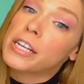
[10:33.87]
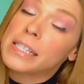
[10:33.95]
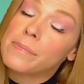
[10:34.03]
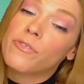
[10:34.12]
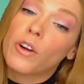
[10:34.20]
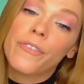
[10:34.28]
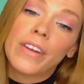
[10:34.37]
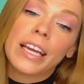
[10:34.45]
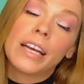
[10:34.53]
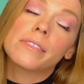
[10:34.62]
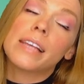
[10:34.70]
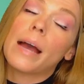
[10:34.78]
Sims 4
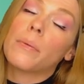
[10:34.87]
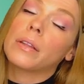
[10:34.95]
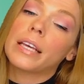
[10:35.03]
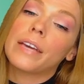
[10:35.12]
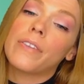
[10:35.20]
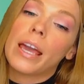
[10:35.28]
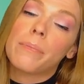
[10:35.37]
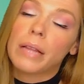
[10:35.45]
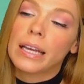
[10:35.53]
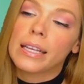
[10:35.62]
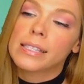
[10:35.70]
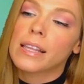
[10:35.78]
videos. I will leave a
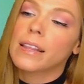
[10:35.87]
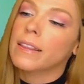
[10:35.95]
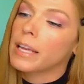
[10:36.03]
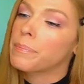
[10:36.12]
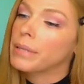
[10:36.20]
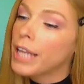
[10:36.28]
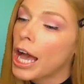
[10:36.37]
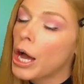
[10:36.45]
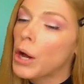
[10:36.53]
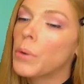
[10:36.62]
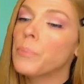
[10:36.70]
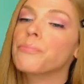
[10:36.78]
playlist in the link
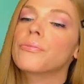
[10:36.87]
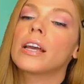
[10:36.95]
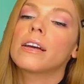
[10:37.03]
below.